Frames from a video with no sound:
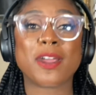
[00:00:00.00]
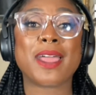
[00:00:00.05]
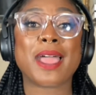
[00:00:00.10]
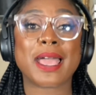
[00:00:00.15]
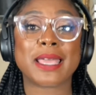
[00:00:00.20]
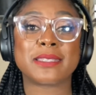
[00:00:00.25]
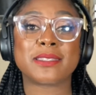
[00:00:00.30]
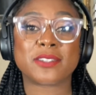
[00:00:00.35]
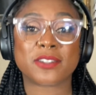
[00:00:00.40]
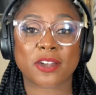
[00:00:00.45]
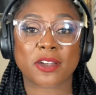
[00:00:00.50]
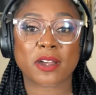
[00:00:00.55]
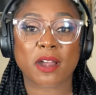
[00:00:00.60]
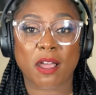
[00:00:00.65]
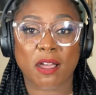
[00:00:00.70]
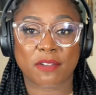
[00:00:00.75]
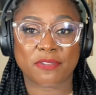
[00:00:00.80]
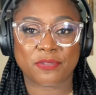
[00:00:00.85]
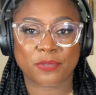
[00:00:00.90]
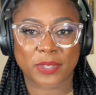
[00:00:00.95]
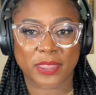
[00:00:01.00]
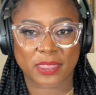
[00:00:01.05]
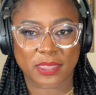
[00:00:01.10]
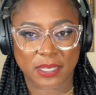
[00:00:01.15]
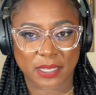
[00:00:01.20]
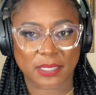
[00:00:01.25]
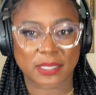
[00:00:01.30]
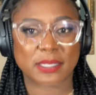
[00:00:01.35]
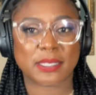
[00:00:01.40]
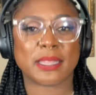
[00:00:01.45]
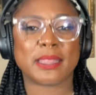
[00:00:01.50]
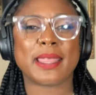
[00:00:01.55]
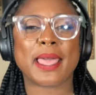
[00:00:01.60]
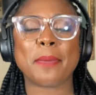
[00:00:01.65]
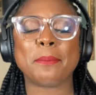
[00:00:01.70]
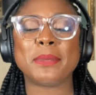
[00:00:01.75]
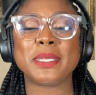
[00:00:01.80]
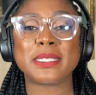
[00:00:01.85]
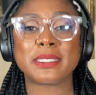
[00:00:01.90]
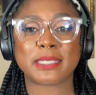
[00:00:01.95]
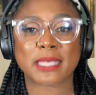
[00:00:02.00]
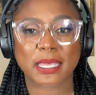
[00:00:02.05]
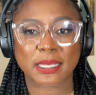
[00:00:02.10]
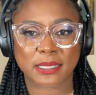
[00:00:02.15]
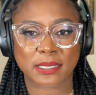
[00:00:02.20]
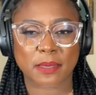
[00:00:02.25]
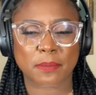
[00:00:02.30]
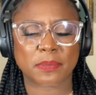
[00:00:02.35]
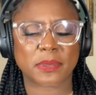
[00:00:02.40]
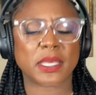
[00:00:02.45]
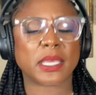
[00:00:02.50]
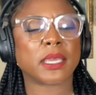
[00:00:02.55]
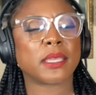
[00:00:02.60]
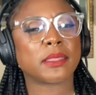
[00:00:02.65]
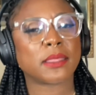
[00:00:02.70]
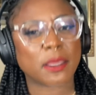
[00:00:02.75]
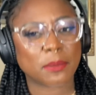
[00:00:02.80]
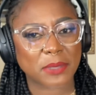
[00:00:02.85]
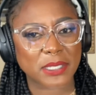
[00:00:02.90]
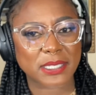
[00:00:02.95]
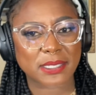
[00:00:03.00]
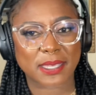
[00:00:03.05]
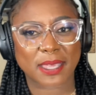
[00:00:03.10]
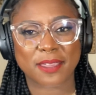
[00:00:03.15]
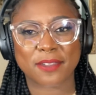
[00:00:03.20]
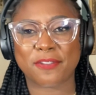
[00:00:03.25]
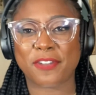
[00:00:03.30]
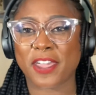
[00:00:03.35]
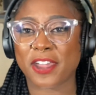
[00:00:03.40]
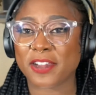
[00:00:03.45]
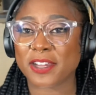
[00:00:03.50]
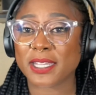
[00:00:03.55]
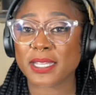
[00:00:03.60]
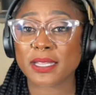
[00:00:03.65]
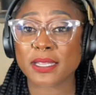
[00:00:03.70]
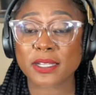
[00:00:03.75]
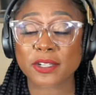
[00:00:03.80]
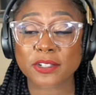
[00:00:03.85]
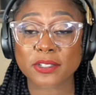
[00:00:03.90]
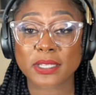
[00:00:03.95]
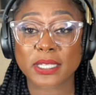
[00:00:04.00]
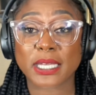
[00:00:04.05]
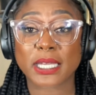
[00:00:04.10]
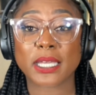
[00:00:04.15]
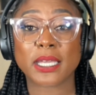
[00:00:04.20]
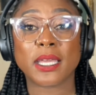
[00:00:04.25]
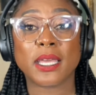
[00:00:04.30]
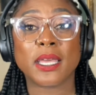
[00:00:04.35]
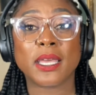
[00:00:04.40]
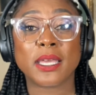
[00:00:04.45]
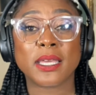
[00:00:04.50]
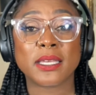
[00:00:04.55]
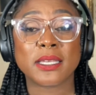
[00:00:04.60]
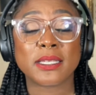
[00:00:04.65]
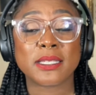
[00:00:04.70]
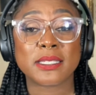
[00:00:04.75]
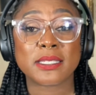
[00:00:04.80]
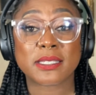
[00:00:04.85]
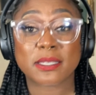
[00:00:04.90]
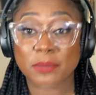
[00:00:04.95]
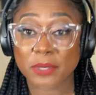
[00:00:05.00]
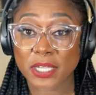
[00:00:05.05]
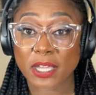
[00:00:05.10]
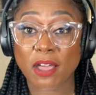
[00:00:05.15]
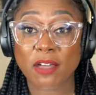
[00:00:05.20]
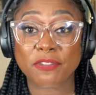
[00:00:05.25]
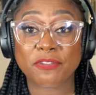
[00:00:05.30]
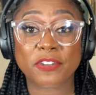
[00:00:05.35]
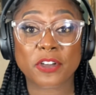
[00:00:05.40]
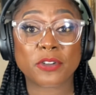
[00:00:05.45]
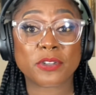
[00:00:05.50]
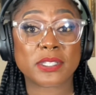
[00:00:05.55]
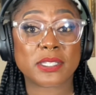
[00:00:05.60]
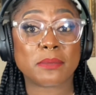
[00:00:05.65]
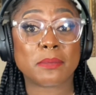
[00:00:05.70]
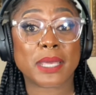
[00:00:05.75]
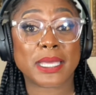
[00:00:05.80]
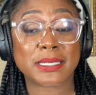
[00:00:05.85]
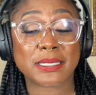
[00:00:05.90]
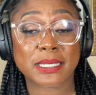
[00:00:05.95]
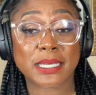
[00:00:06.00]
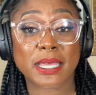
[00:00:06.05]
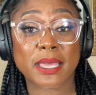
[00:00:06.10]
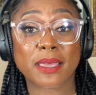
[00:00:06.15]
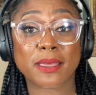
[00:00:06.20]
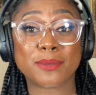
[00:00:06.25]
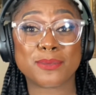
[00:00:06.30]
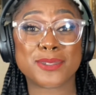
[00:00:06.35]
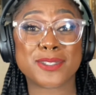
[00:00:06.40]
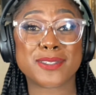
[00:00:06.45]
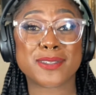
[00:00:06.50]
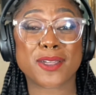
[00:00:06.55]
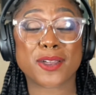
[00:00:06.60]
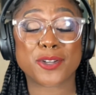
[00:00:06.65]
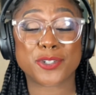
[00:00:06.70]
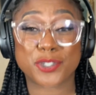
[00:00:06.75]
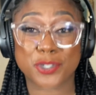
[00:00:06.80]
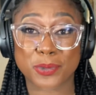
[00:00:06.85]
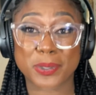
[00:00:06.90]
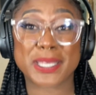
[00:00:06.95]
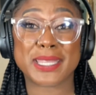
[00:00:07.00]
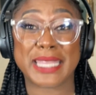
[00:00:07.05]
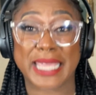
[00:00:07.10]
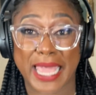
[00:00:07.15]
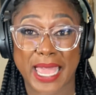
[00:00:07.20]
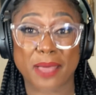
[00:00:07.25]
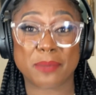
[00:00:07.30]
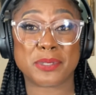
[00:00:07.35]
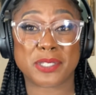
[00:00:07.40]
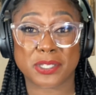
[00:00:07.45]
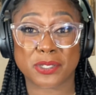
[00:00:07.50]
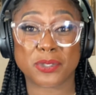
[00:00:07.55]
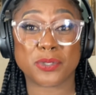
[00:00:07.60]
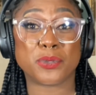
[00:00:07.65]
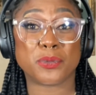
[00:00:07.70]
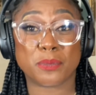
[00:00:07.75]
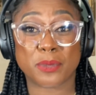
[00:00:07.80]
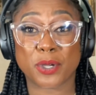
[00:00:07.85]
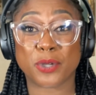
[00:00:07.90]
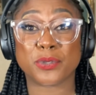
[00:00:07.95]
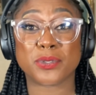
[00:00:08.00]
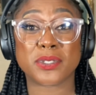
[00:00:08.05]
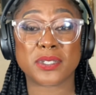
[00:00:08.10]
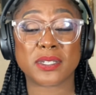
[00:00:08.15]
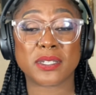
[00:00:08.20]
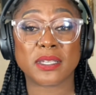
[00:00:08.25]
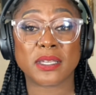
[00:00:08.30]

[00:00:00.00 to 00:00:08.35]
I start off with this, let me say something, and let me say it very clearly. Some of y'all folks in my DMs are doing the absolute most.